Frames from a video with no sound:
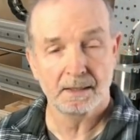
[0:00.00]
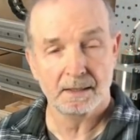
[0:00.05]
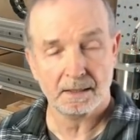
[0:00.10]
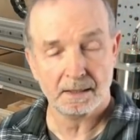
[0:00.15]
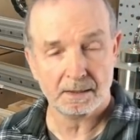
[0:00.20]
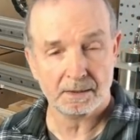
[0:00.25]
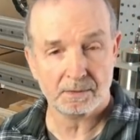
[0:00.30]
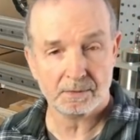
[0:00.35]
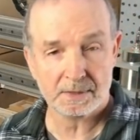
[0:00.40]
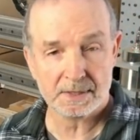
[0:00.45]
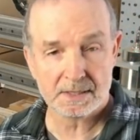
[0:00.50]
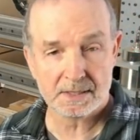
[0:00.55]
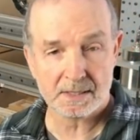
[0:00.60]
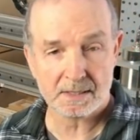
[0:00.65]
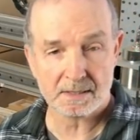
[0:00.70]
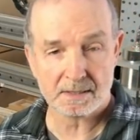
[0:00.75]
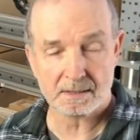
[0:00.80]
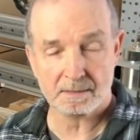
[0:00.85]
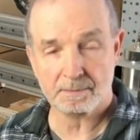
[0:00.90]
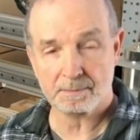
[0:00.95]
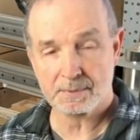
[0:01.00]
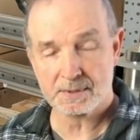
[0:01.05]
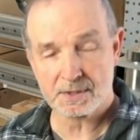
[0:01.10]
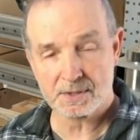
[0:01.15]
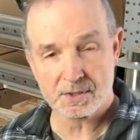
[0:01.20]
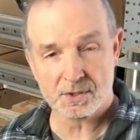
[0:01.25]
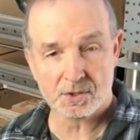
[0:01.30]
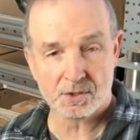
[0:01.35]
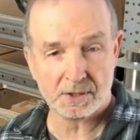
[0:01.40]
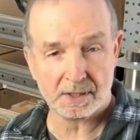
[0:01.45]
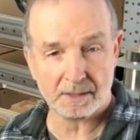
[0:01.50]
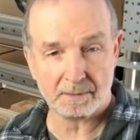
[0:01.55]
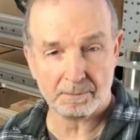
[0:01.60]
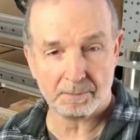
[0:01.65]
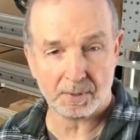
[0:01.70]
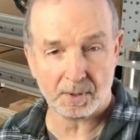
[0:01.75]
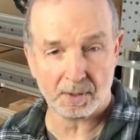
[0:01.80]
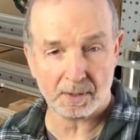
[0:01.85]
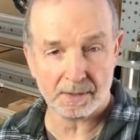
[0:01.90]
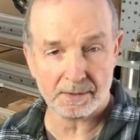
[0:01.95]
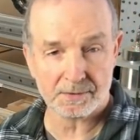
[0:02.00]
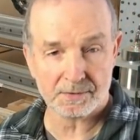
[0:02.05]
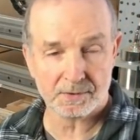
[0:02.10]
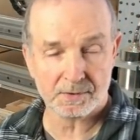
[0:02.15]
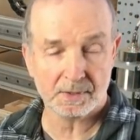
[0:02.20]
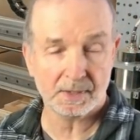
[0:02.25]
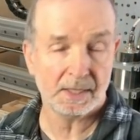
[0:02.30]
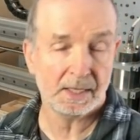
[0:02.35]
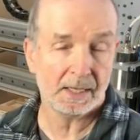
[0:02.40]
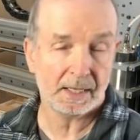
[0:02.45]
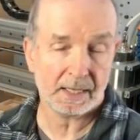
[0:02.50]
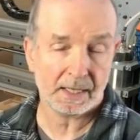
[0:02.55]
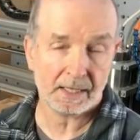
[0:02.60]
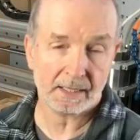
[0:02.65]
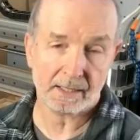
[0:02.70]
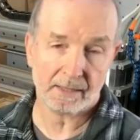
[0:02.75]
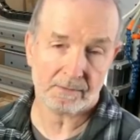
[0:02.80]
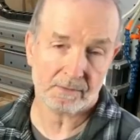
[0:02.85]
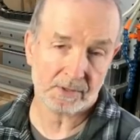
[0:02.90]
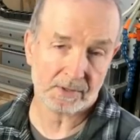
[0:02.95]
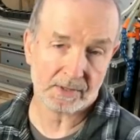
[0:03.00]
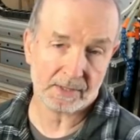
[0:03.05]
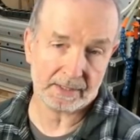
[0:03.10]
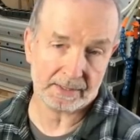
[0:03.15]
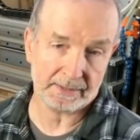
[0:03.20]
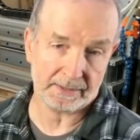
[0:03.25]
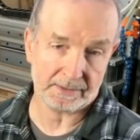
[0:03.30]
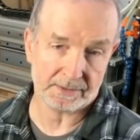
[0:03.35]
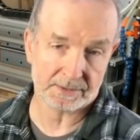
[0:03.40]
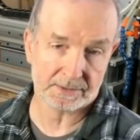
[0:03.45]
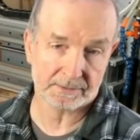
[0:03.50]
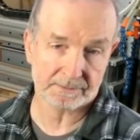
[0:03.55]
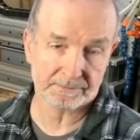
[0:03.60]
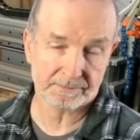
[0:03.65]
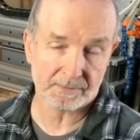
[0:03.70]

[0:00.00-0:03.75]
a grid system, positioning parts, and everything else.